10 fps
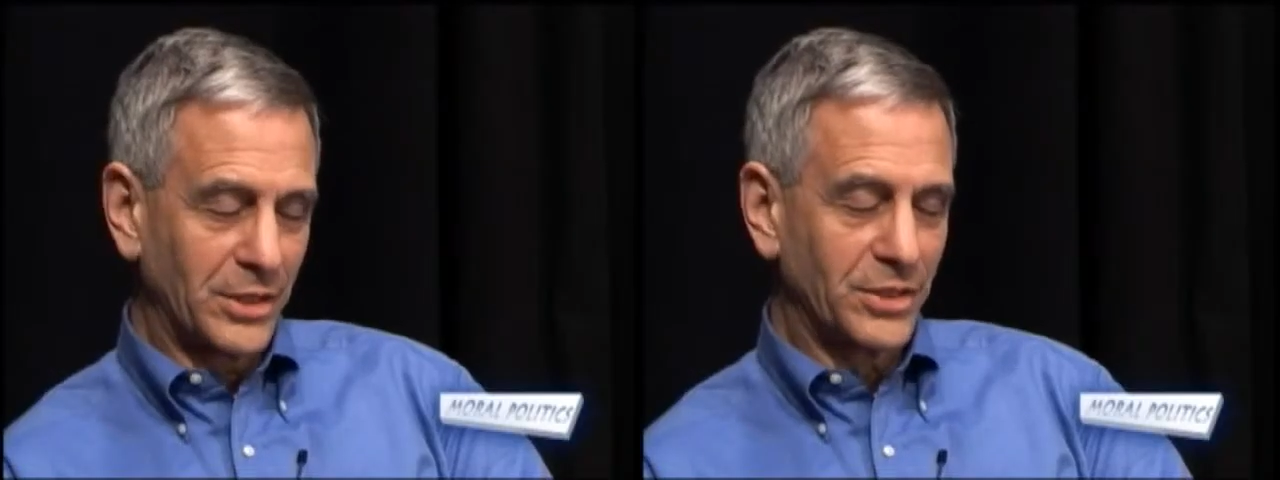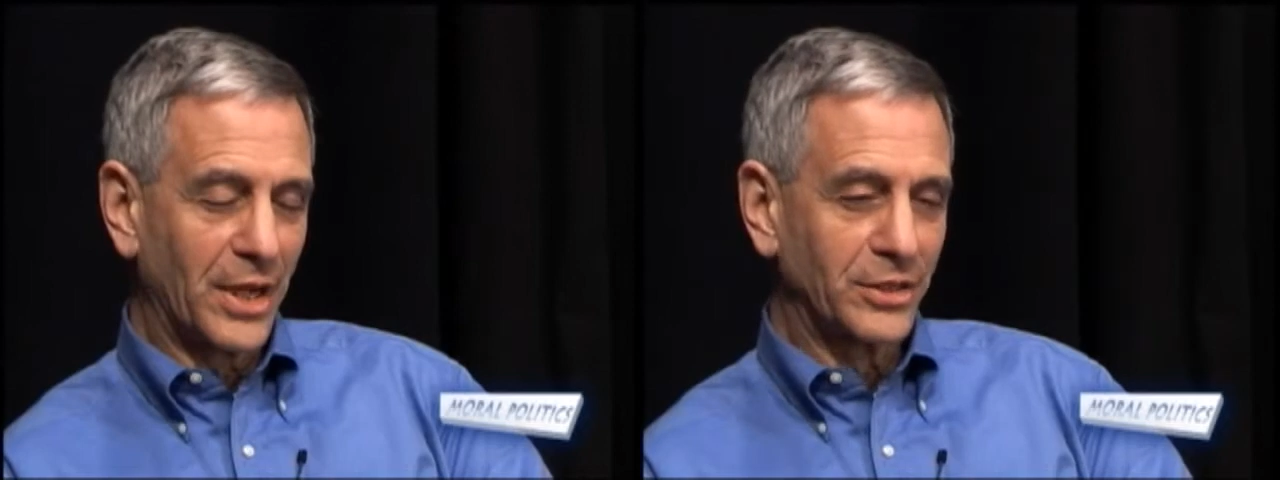
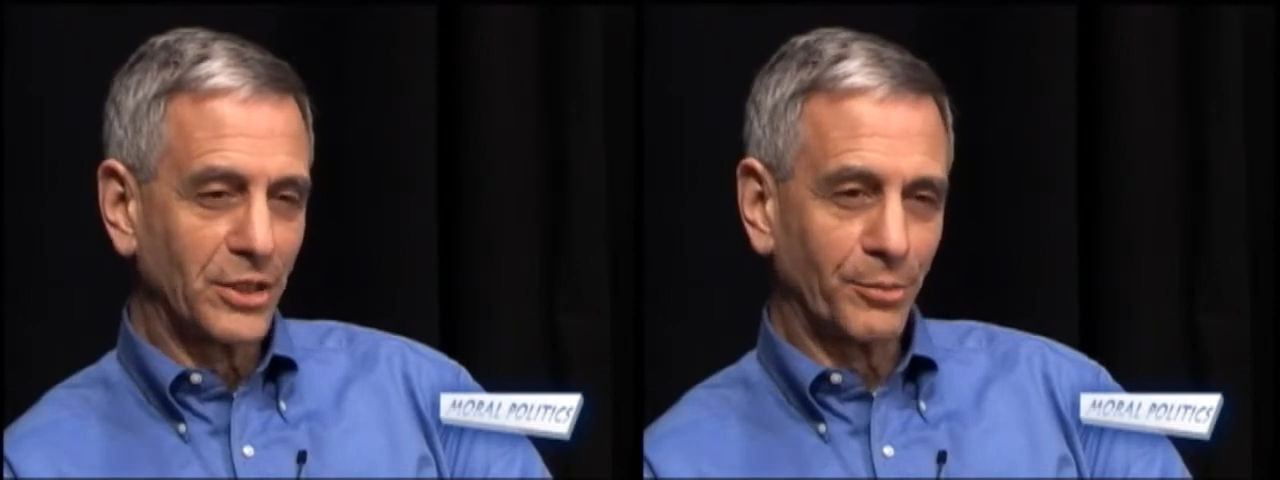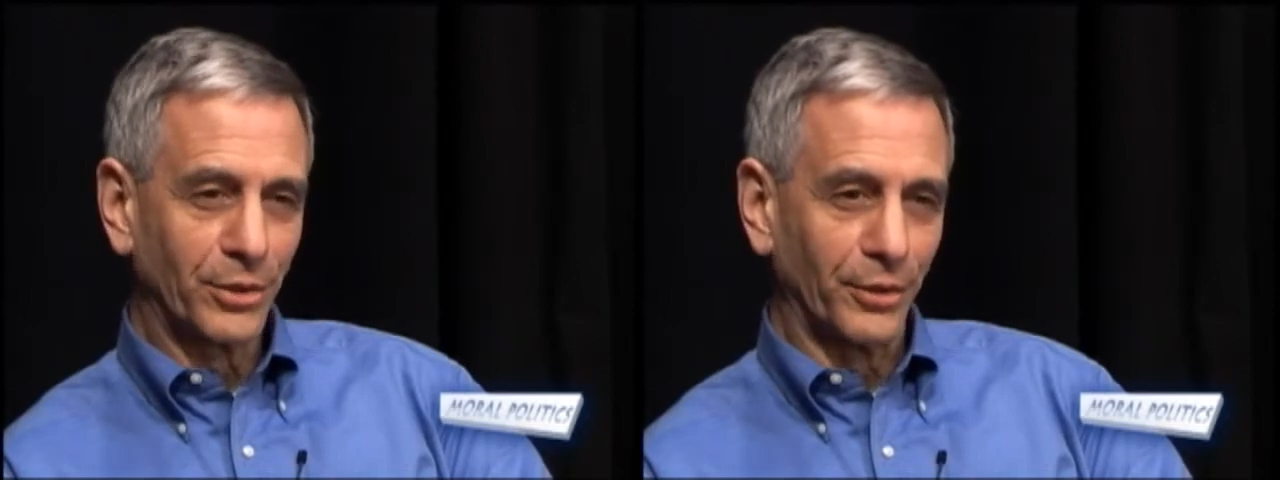It's
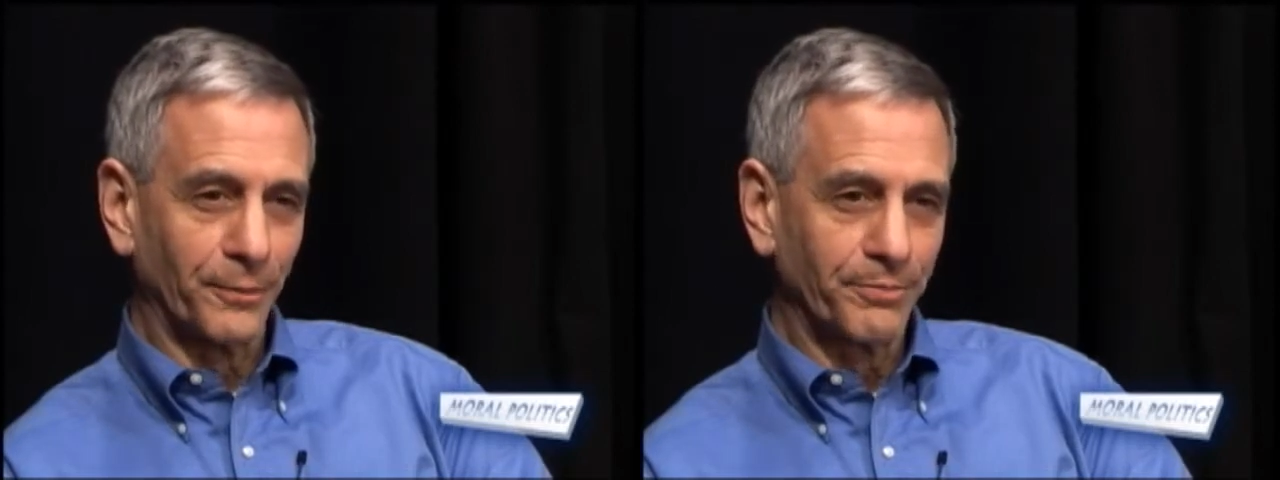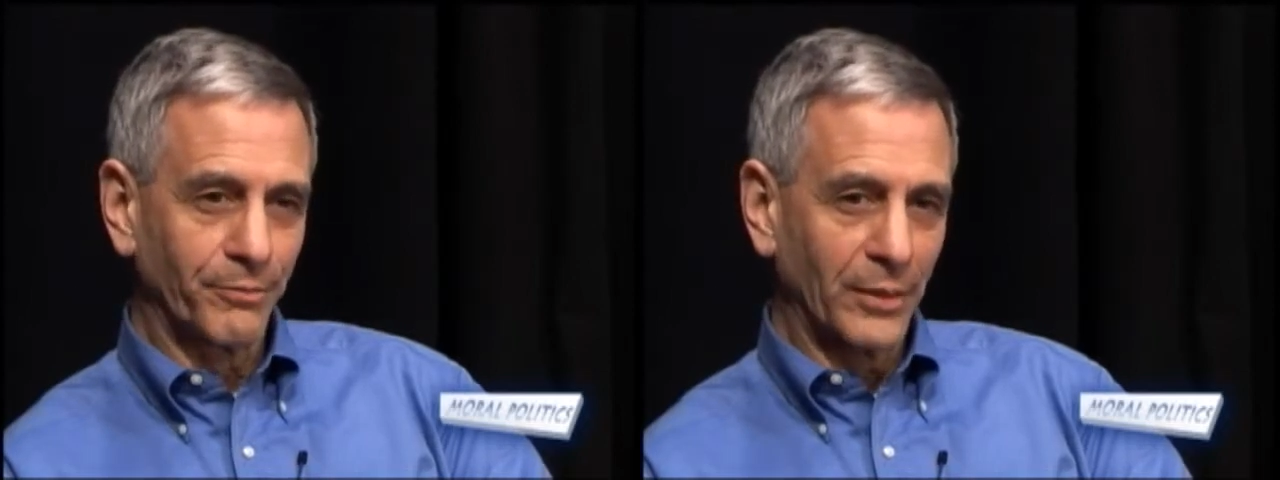not
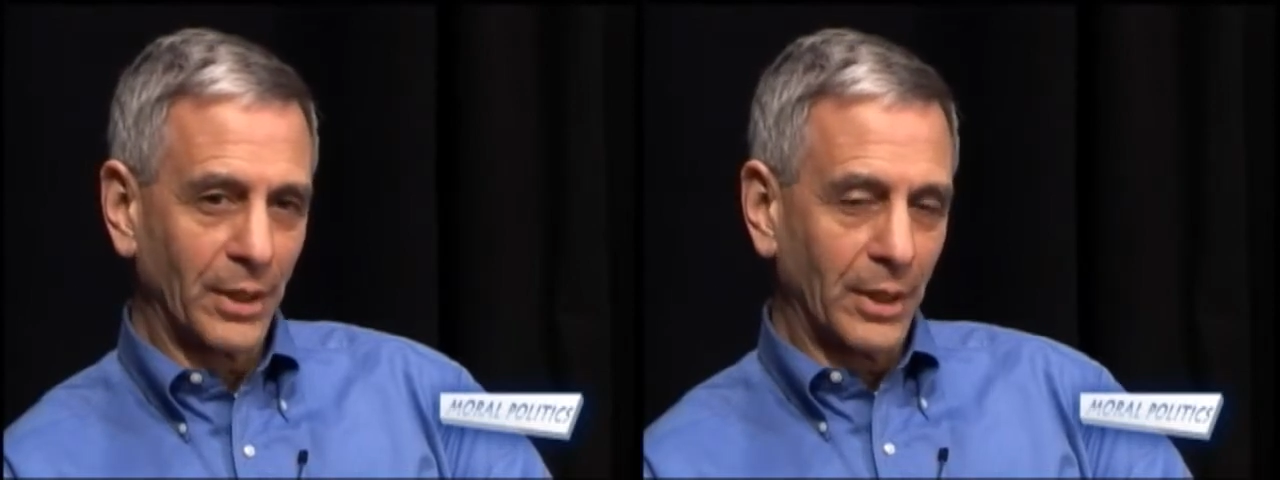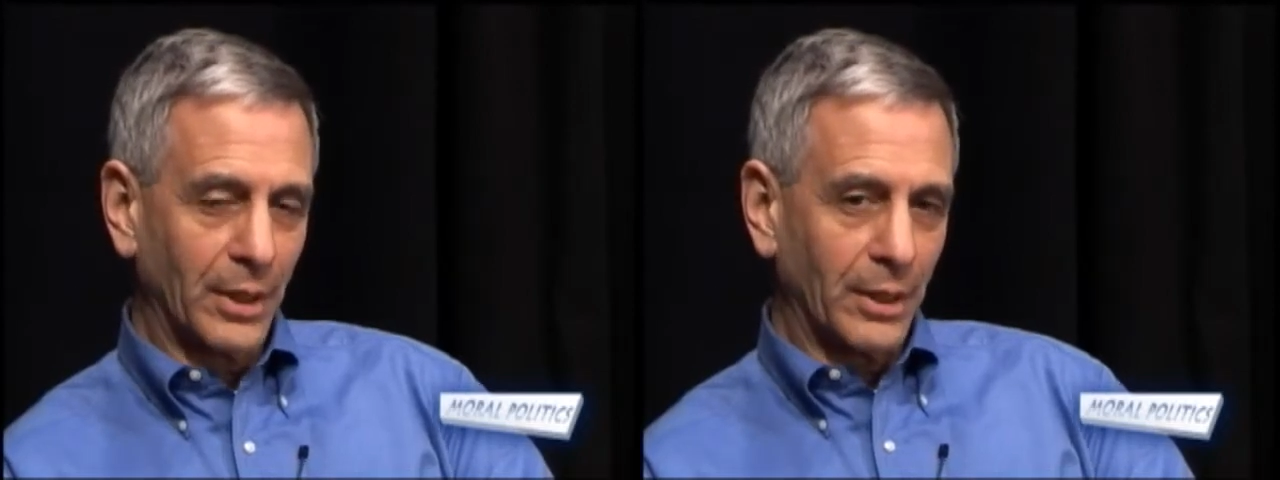typical.
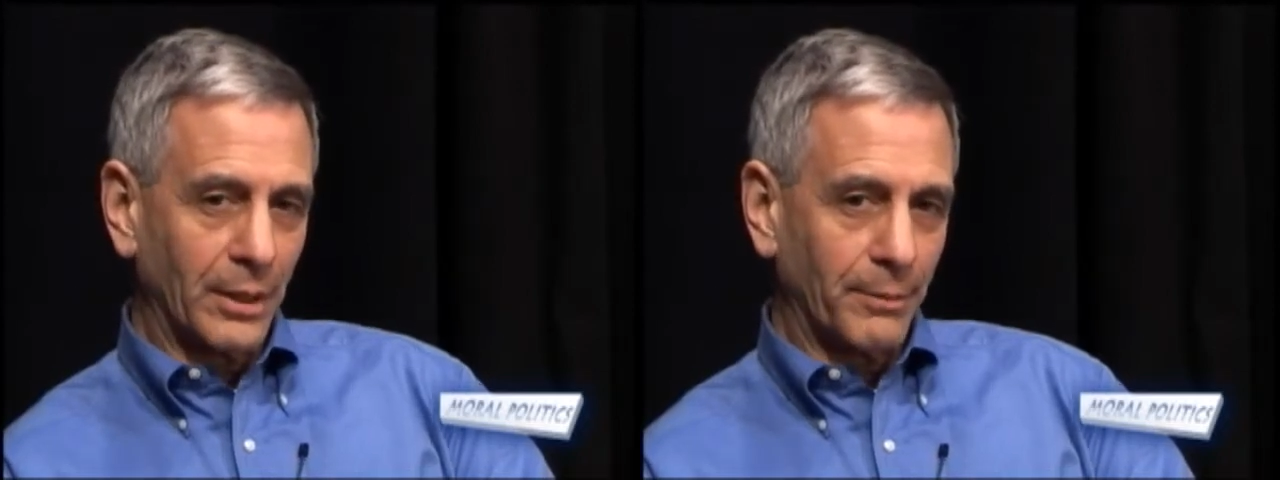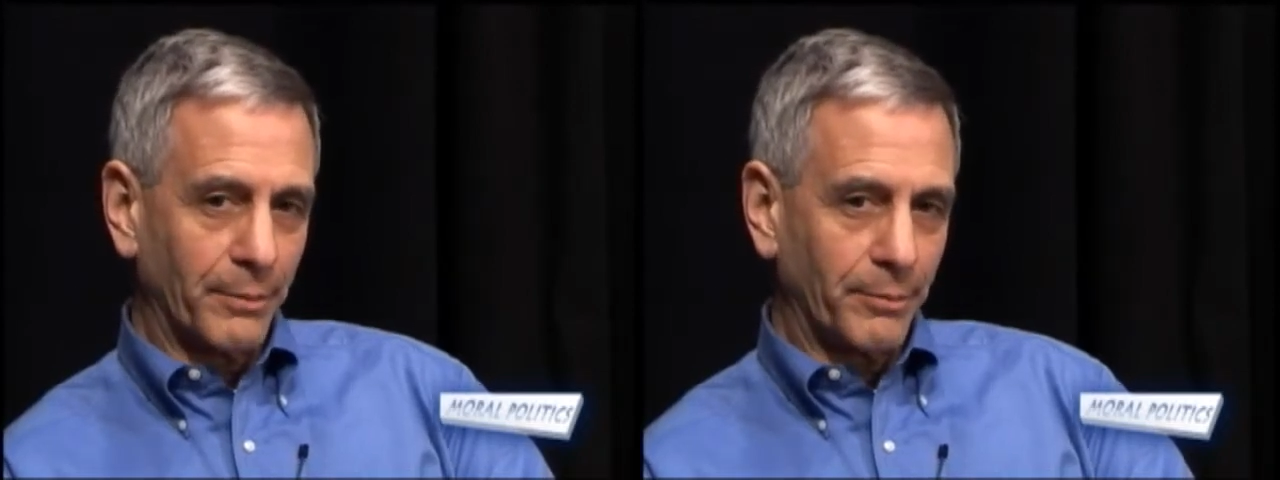
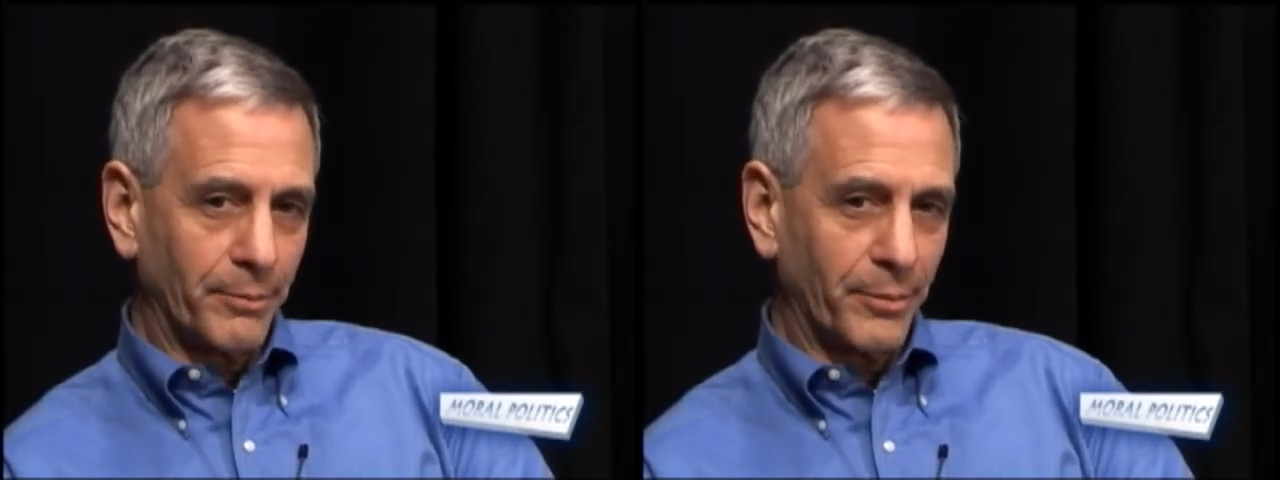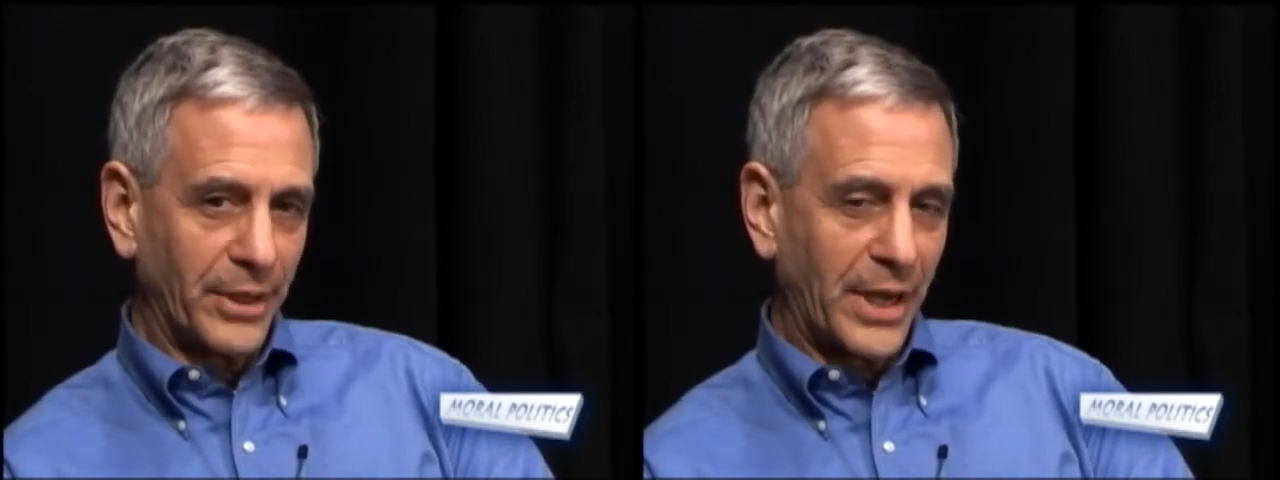
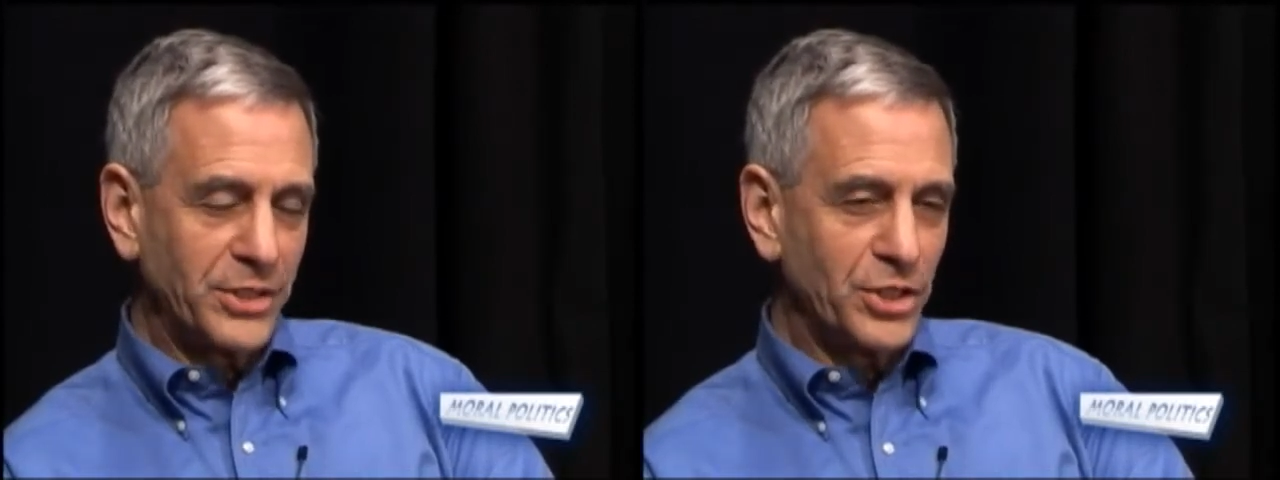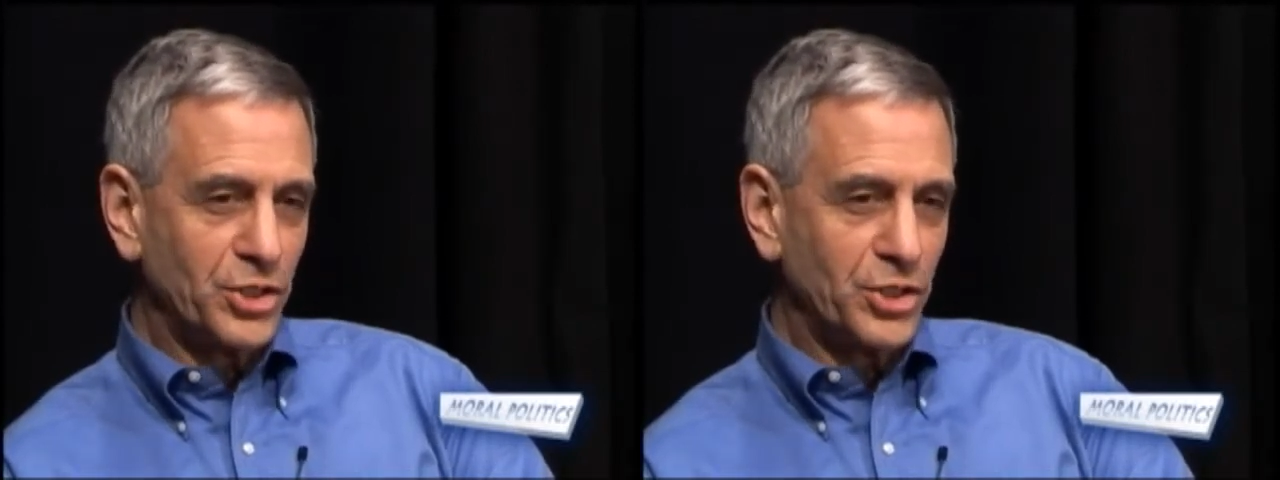But I